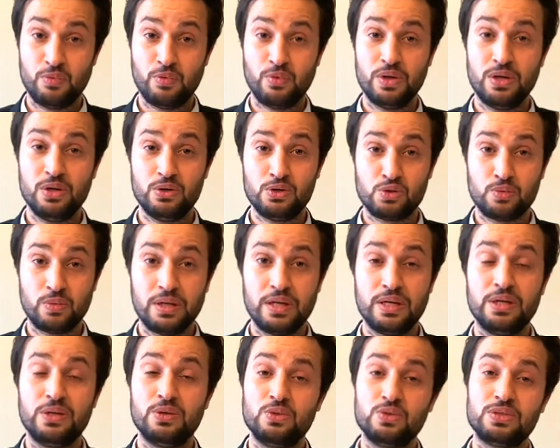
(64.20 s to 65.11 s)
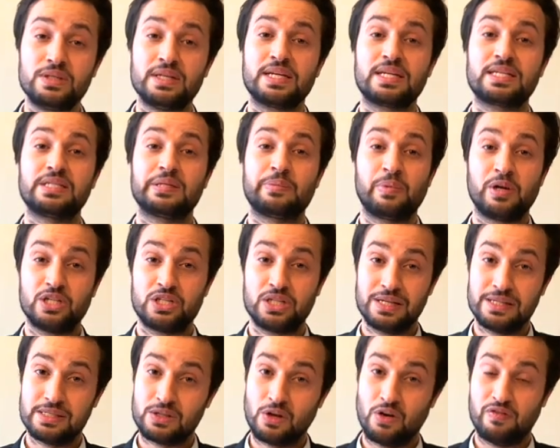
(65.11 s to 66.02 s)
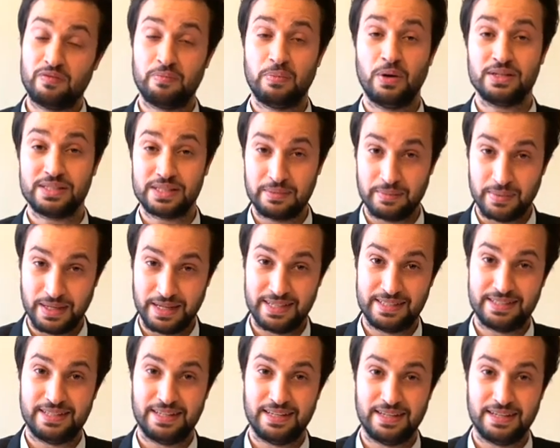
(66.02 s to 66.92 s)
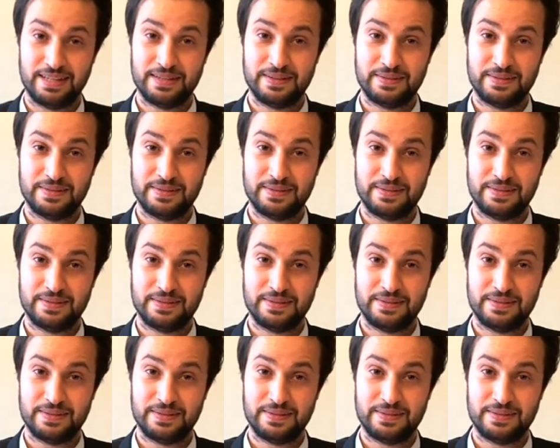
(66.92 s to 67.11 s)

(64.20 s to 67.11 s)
we usually use expressions of possibility.